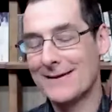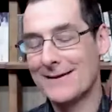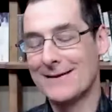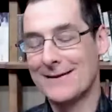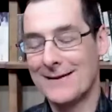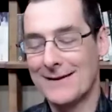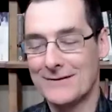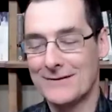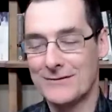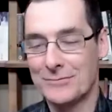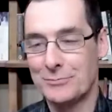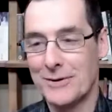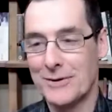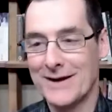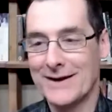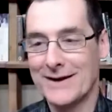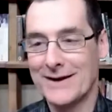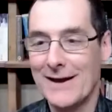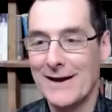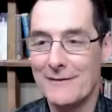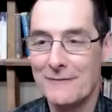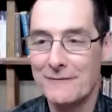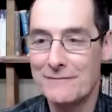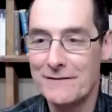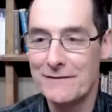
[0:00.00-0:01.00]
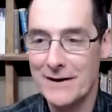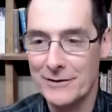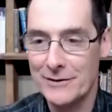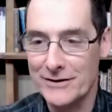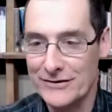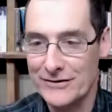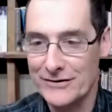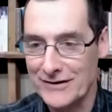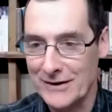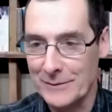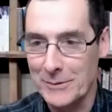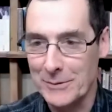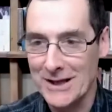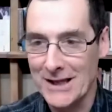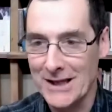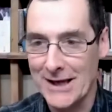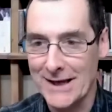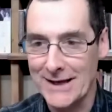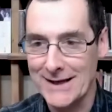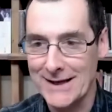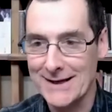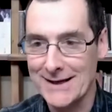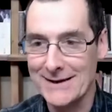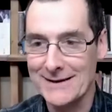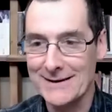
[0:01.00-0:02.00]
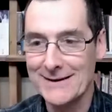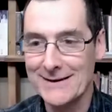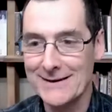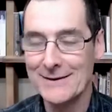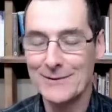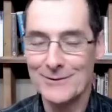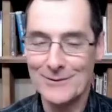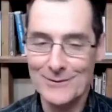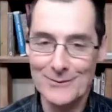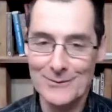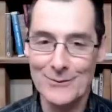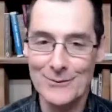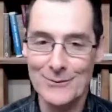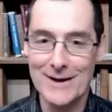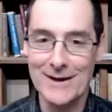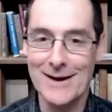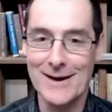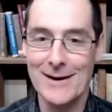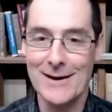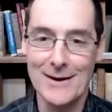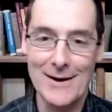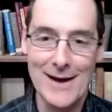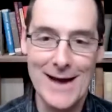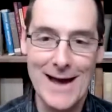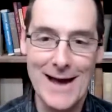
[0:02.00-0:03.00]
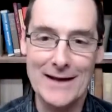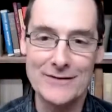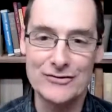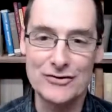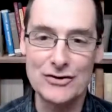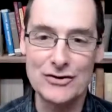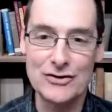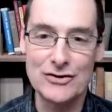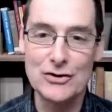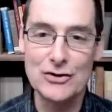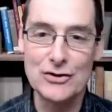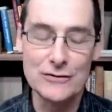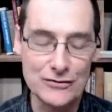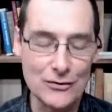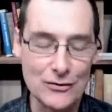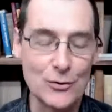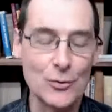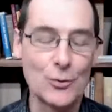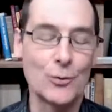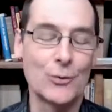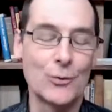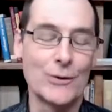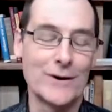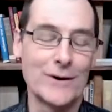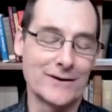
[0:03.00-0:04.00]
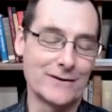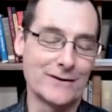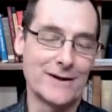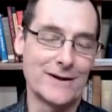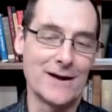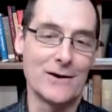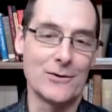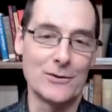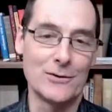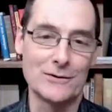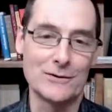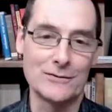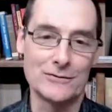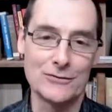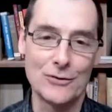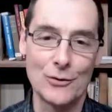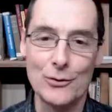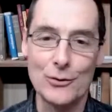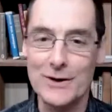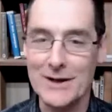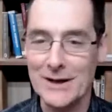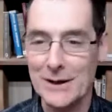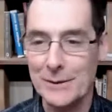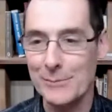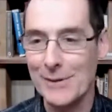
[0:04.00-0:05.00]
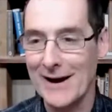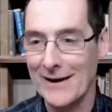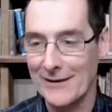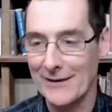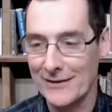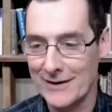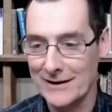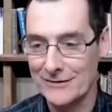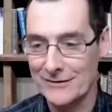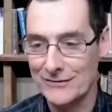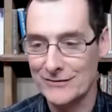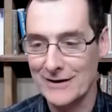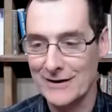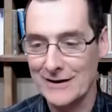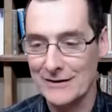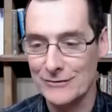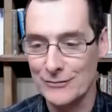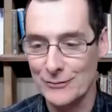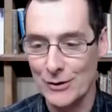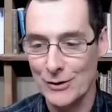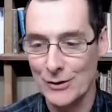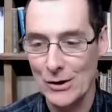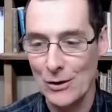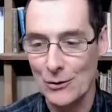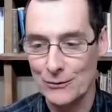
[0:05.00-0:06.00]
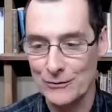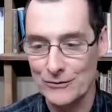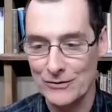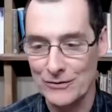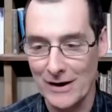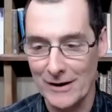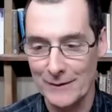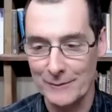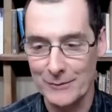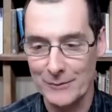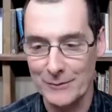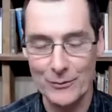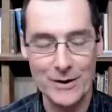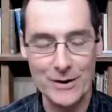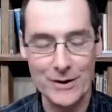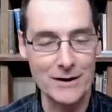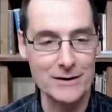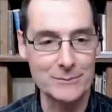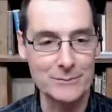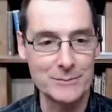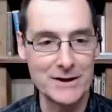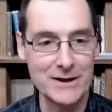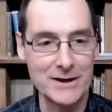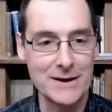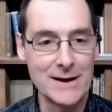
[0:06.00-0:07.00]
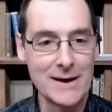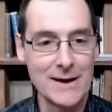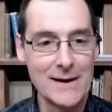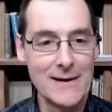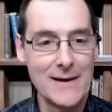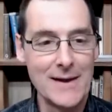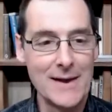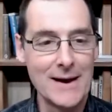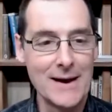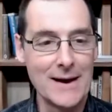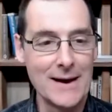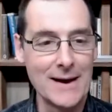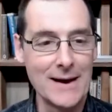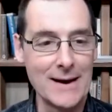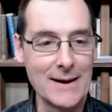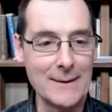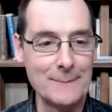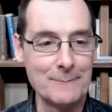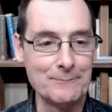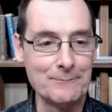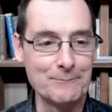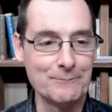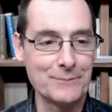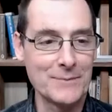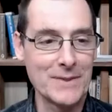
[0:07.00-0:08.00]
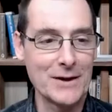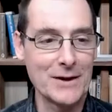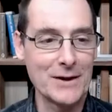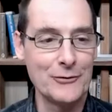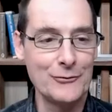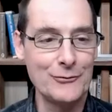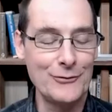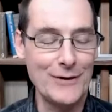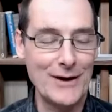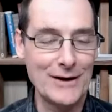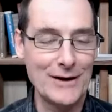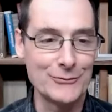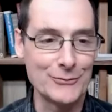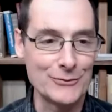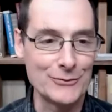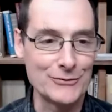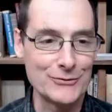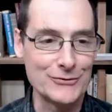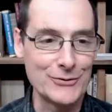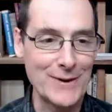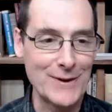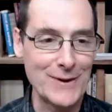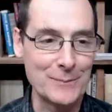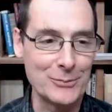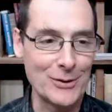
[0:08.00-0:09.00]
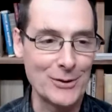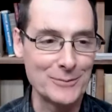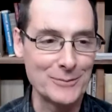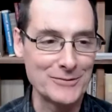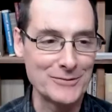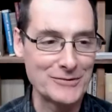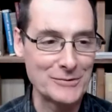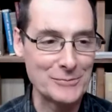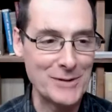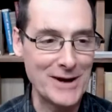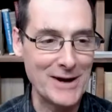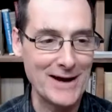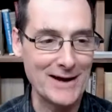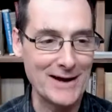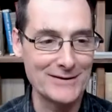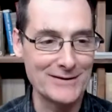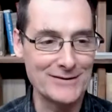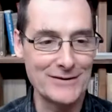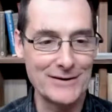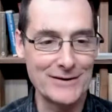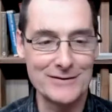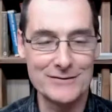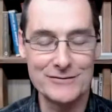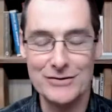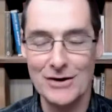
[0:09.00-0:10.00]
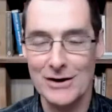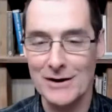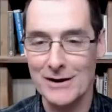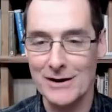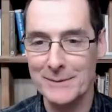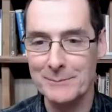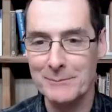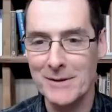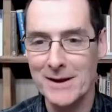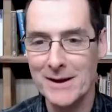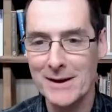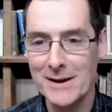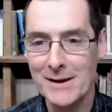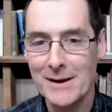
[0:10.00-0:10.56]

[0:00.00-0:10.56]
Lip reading: It's been very stimulating. We, as usual, we could go on talking about these things for a long time, but we're going to be faithful to our promise about time.